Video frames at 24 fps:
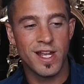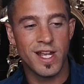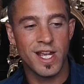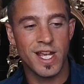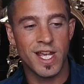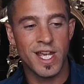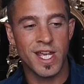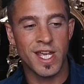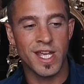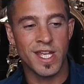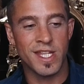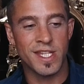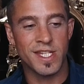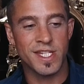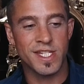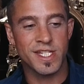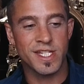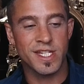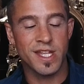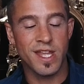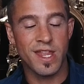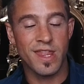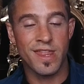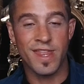is
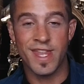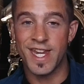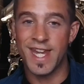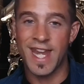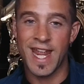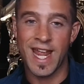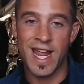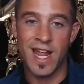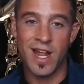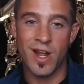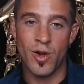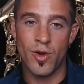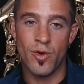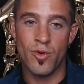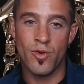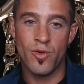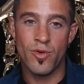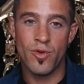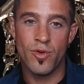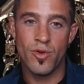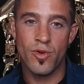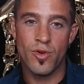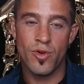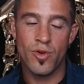that now
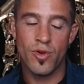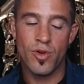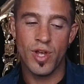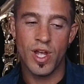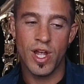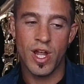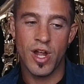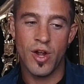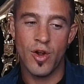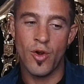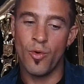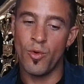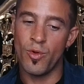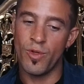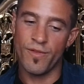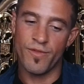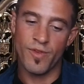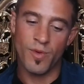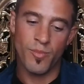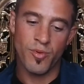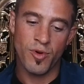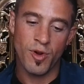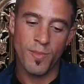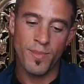all of your
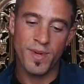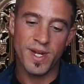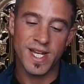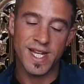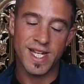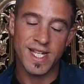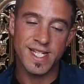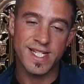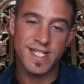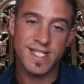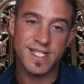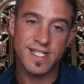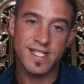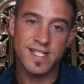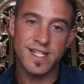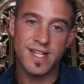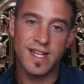properties,